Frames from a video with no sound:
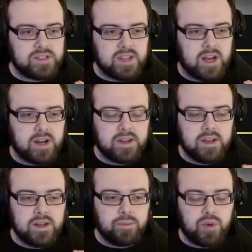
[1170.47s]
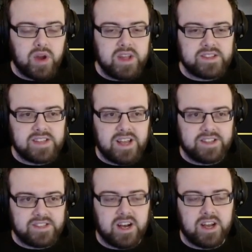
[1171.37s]
words are hard, brakes
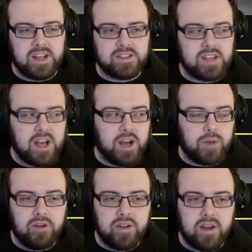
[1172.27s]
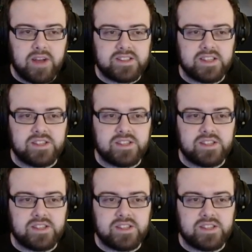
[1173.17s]
and tyres. We only have